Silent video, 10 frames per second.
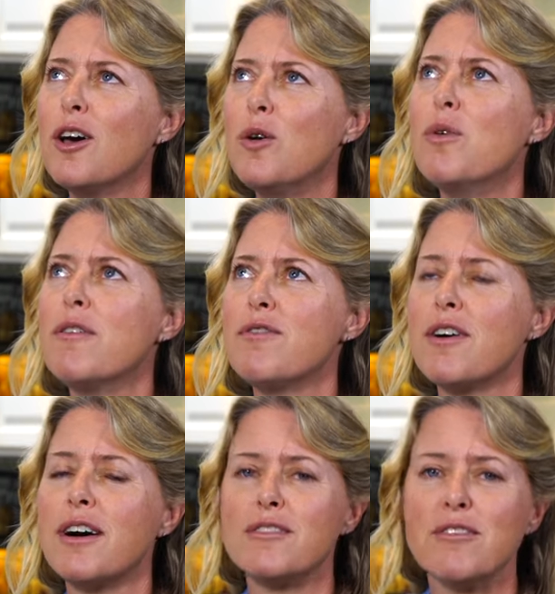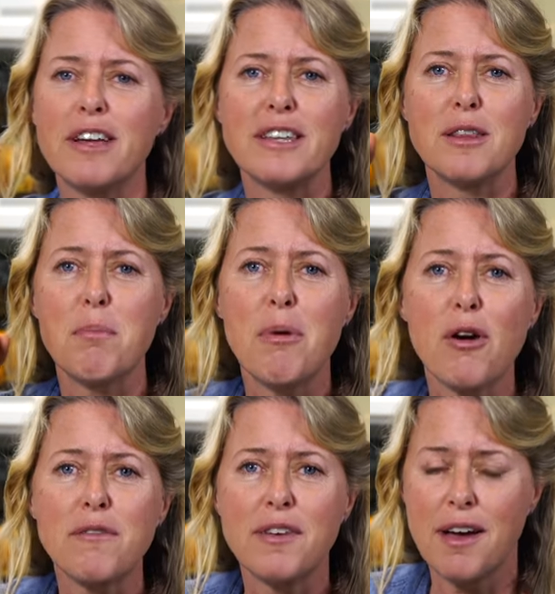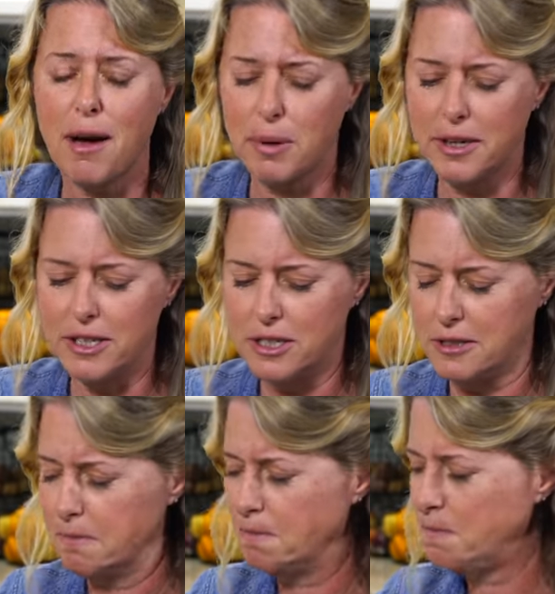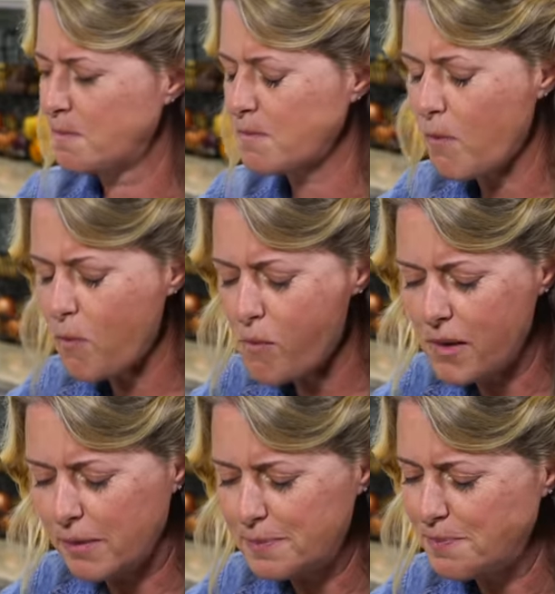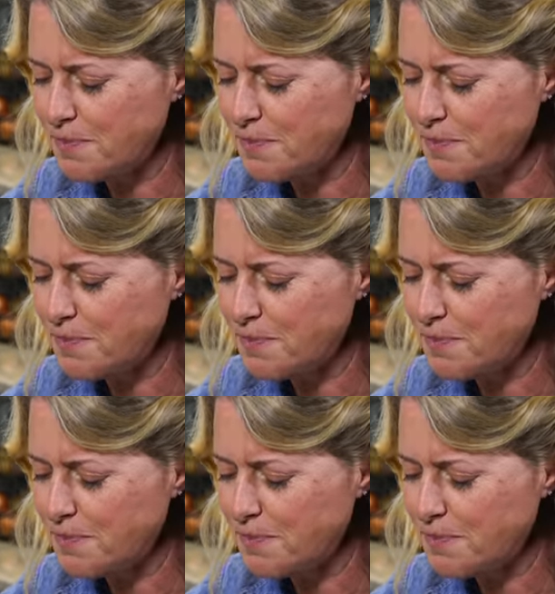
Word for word: Who would have thought? They're like the perfect combination. Mm.